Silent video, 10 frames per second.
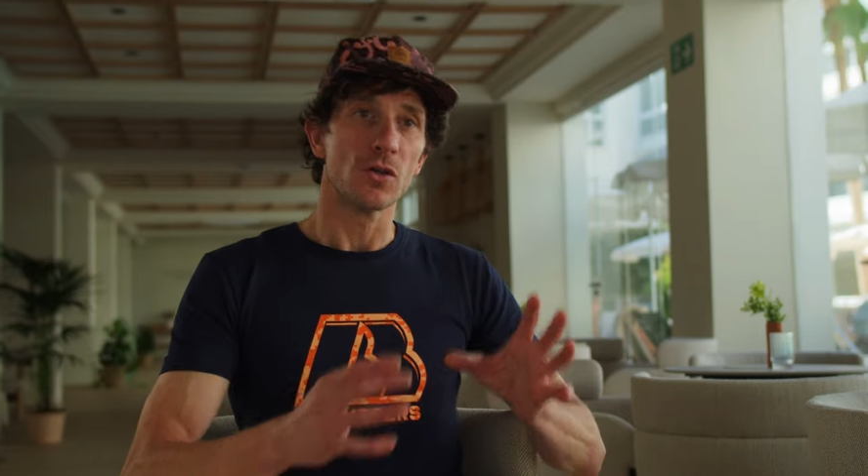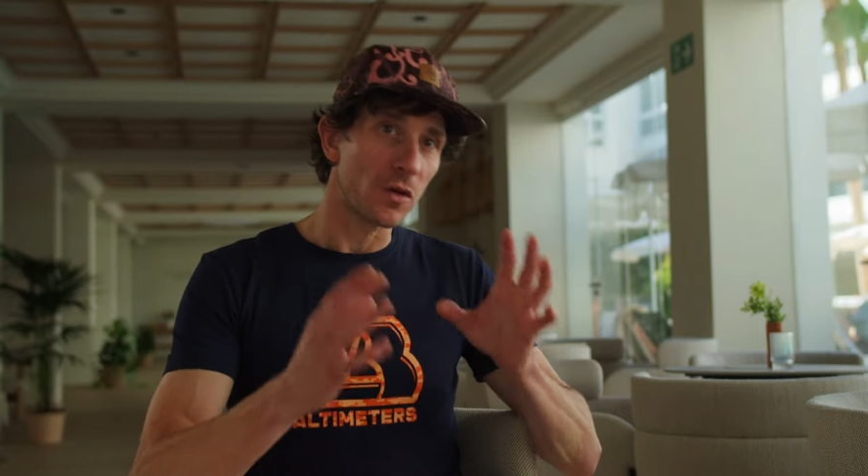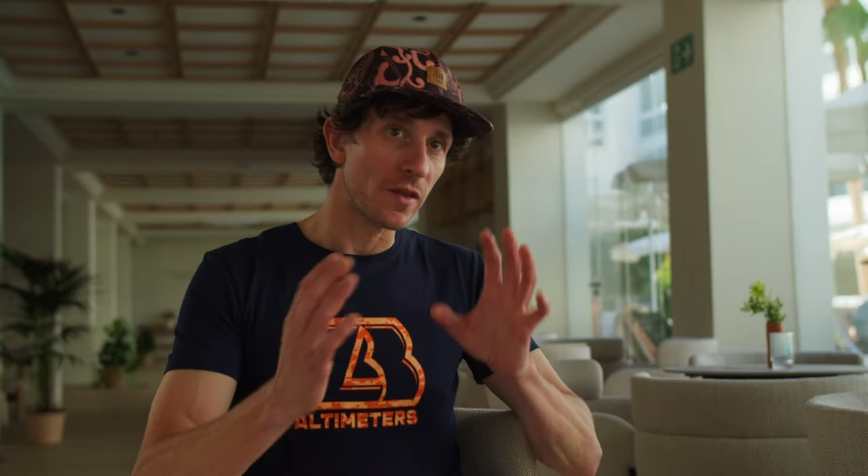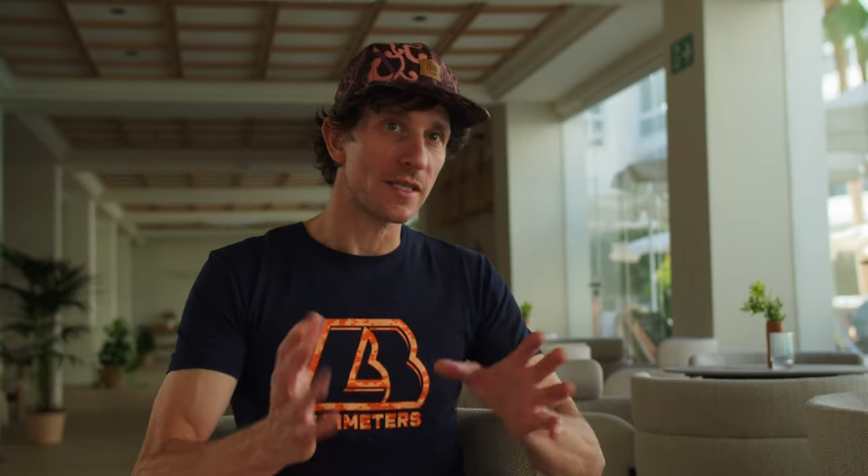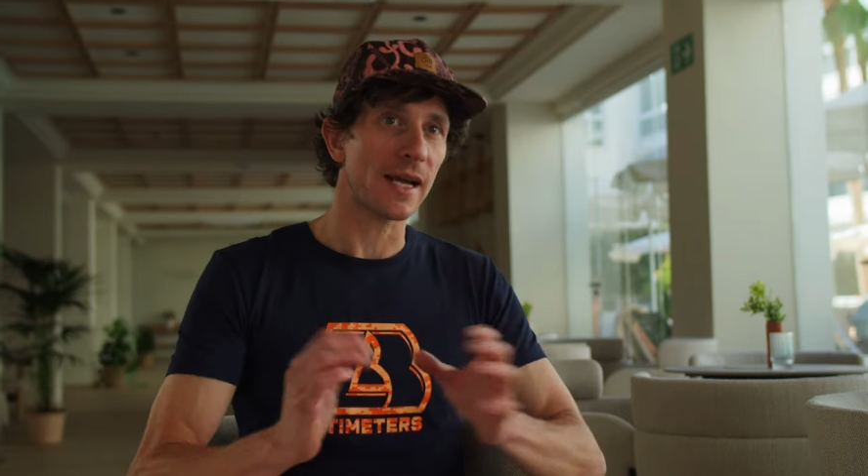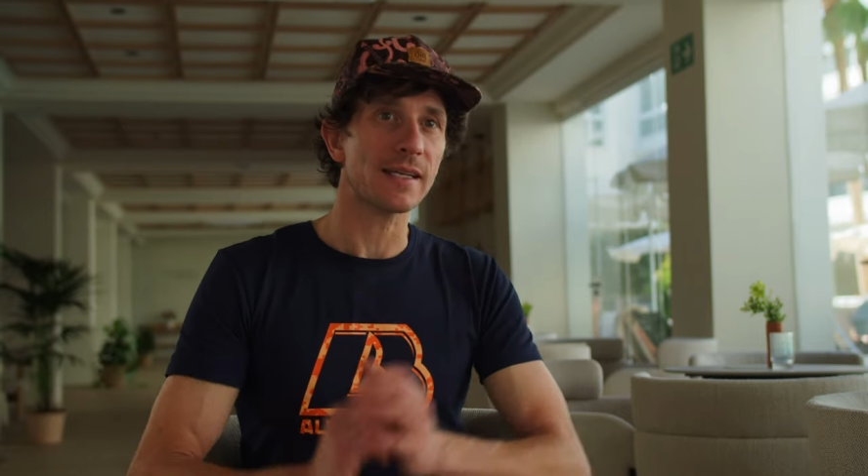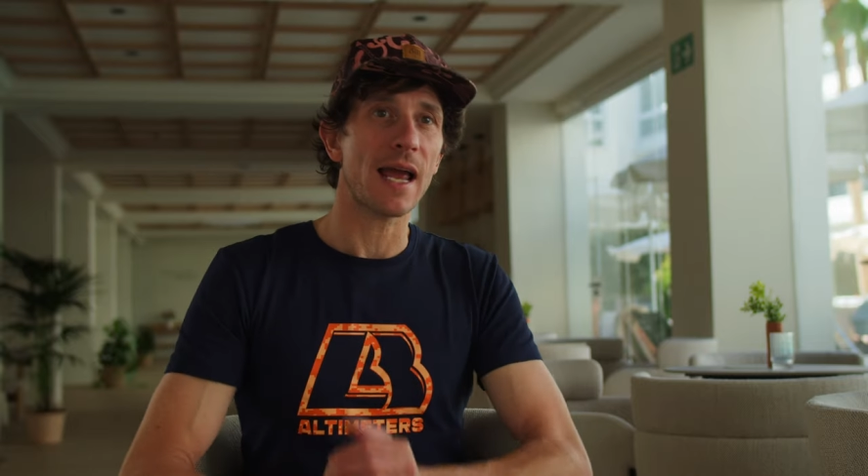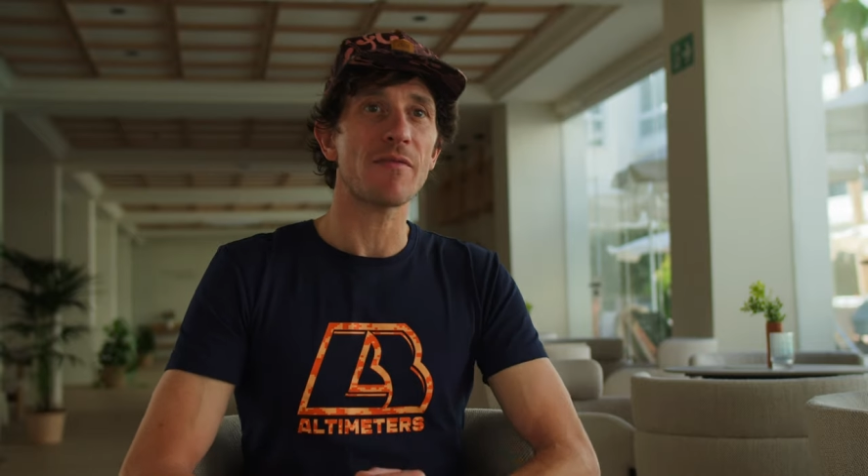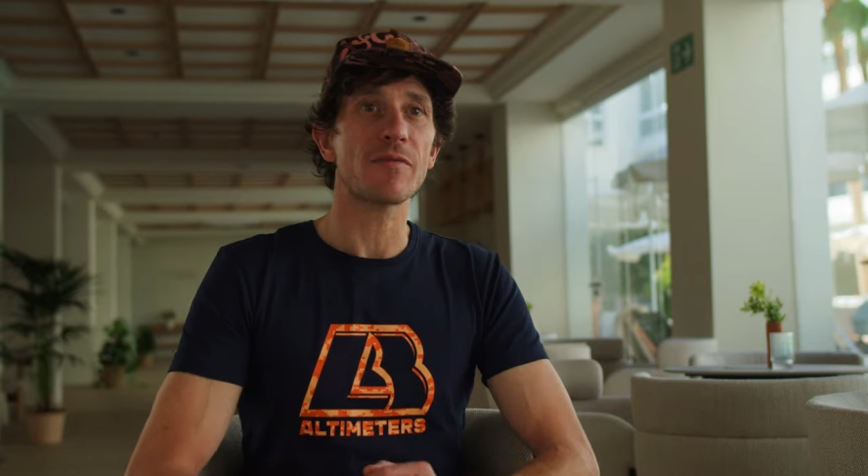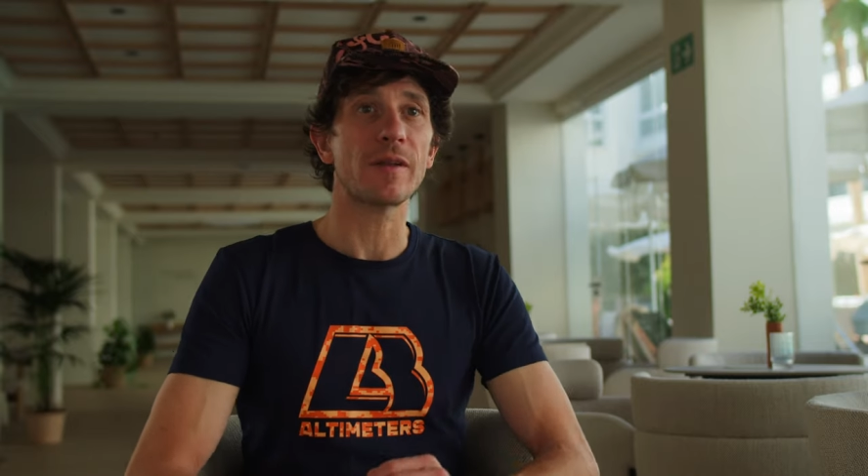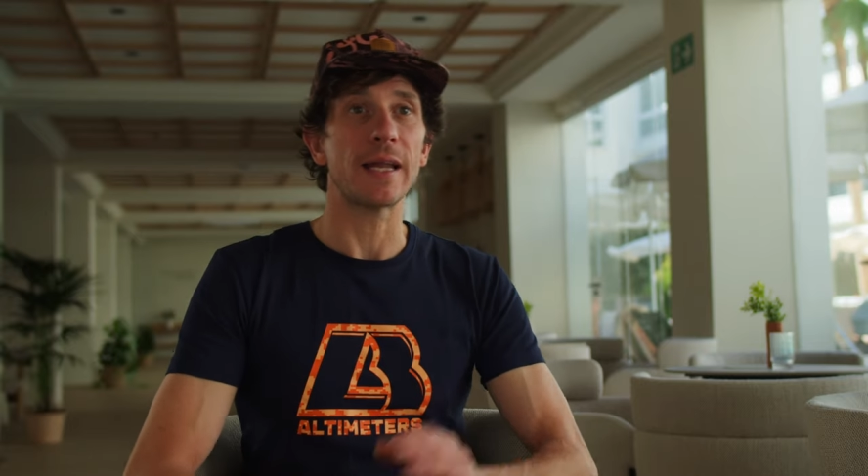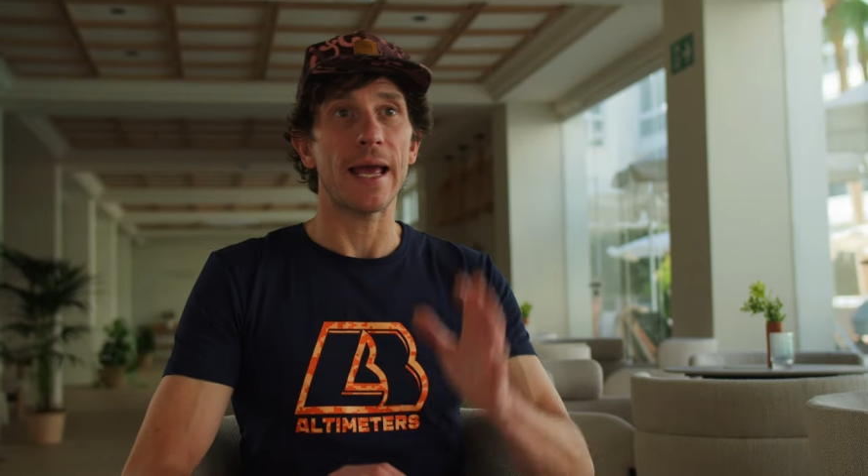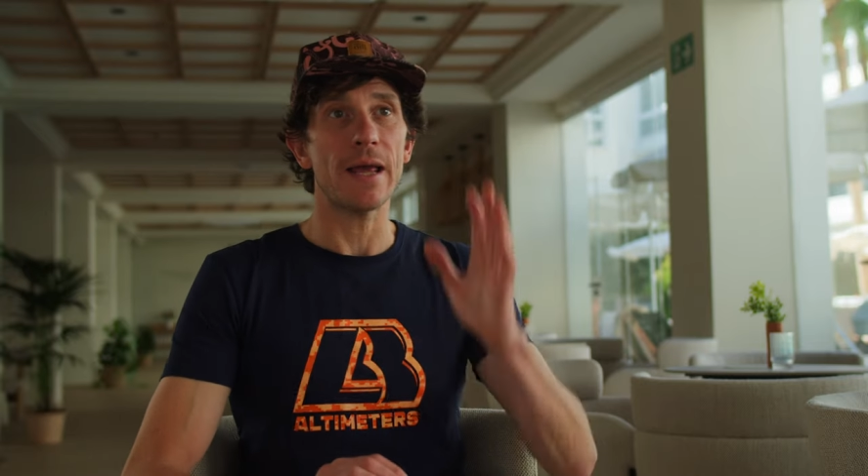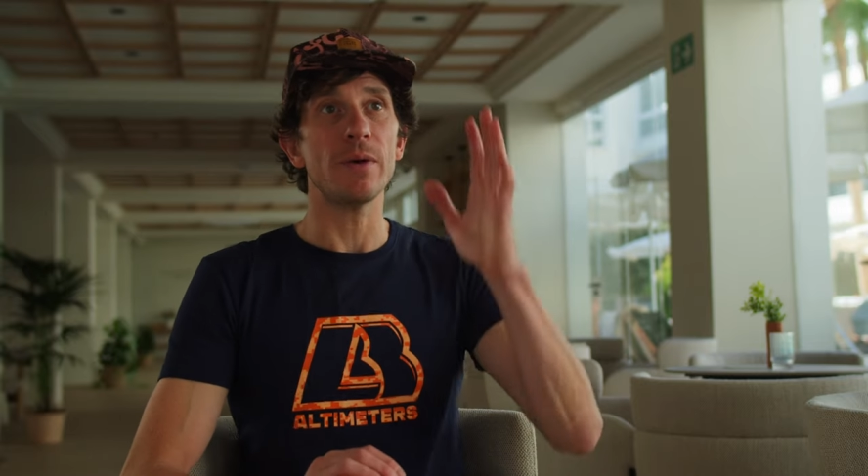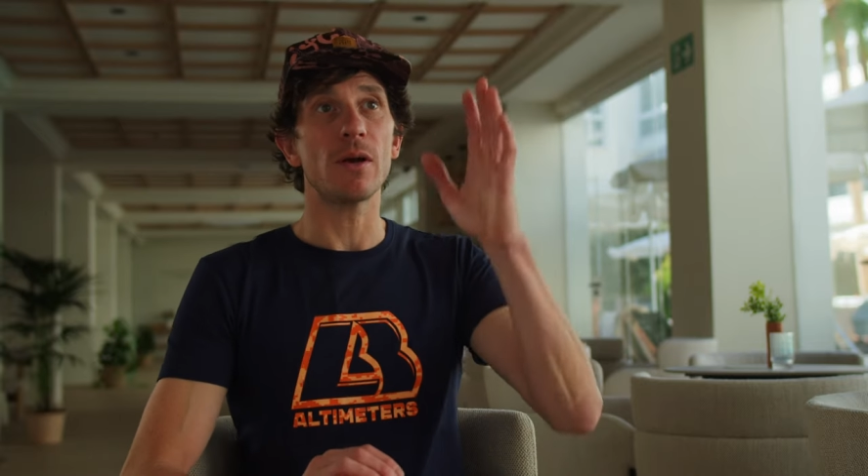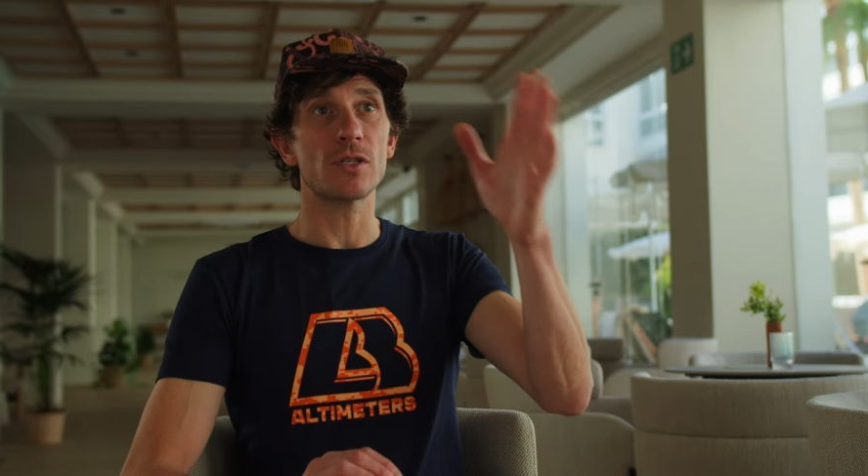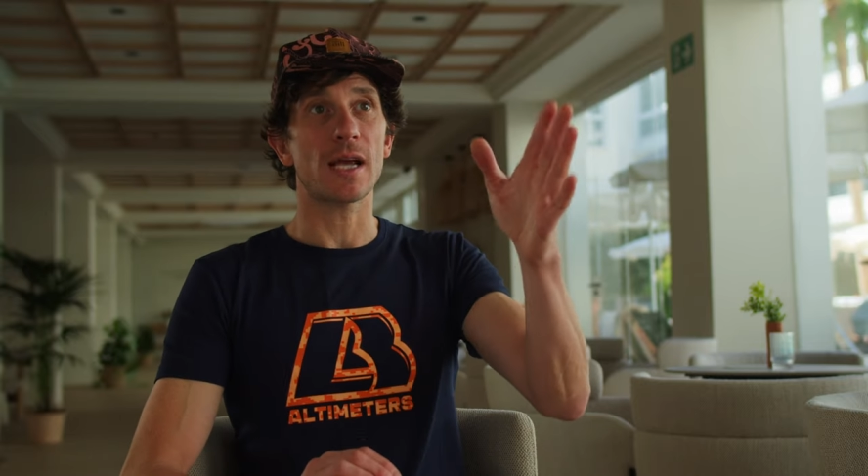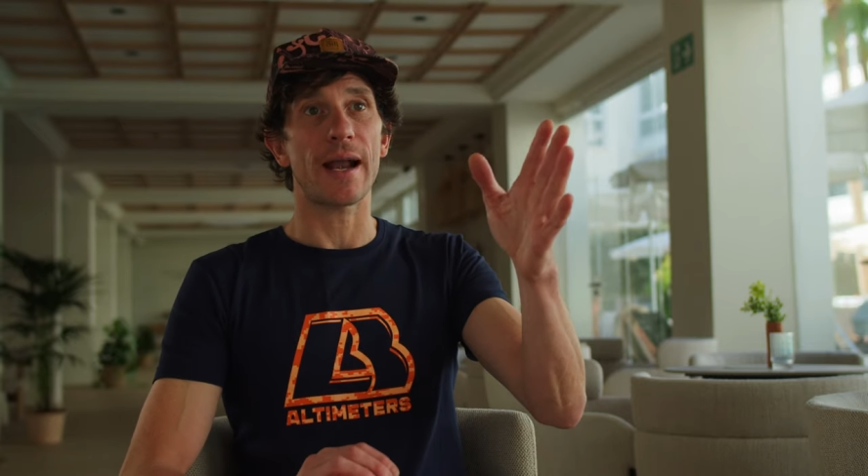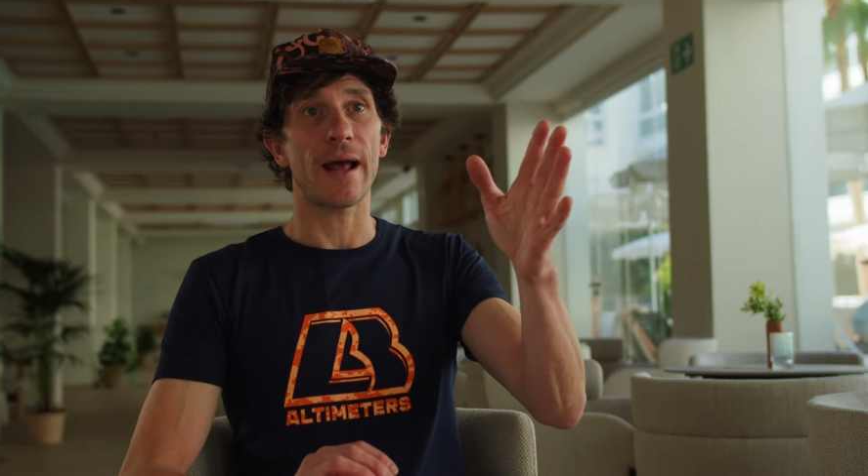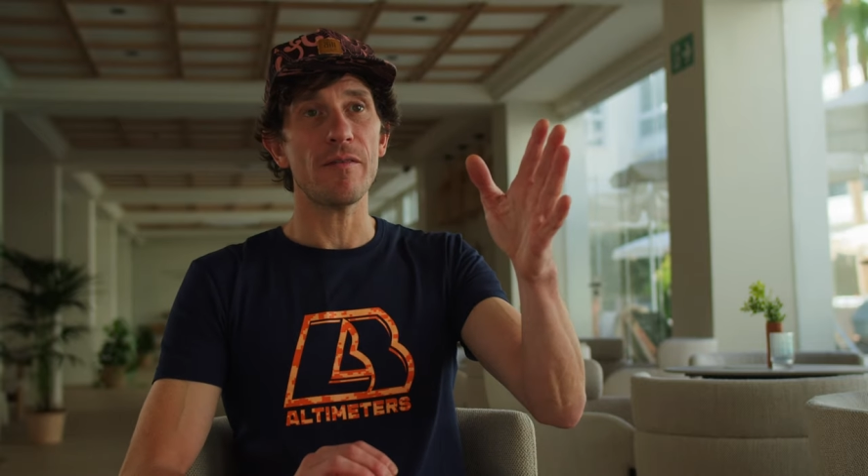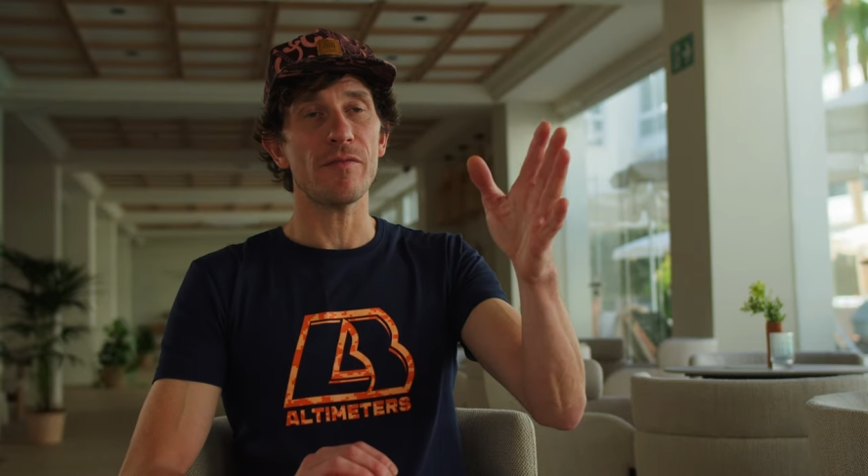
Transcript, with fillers: So the second half of the day, we go skydive